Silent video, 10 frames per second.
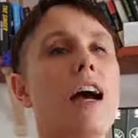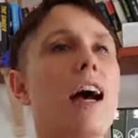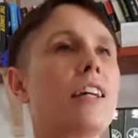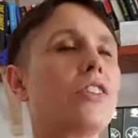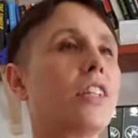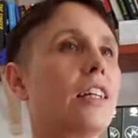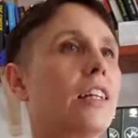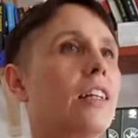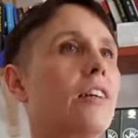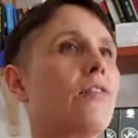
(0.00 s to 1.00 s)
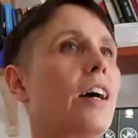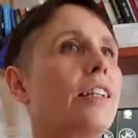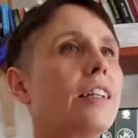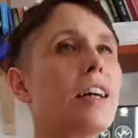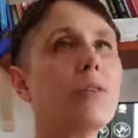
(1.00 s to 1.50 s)
actually
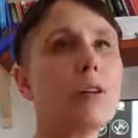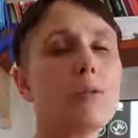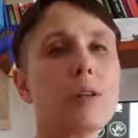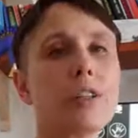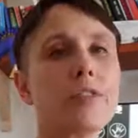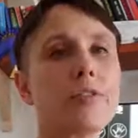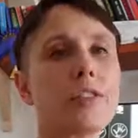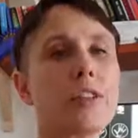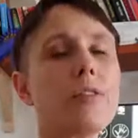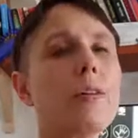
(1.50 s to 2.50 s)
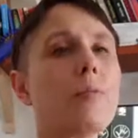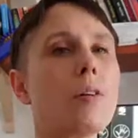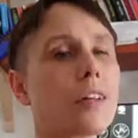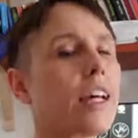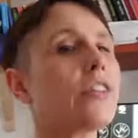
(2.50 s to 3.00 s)
finding out what works for you and
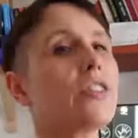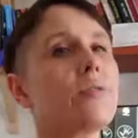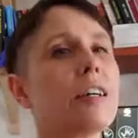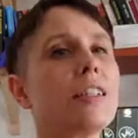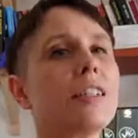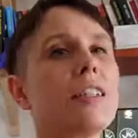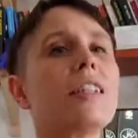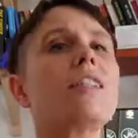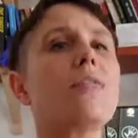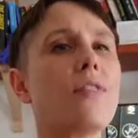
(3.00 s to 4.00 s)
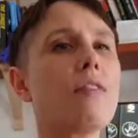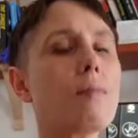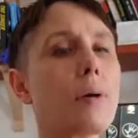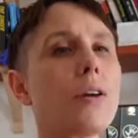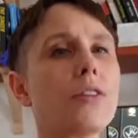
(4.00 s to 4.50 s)
what gets you writing, it's a very
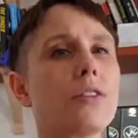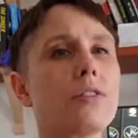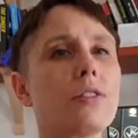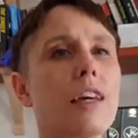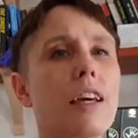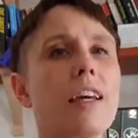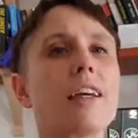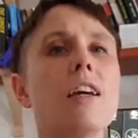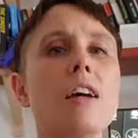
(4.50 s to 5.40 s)
personal thing,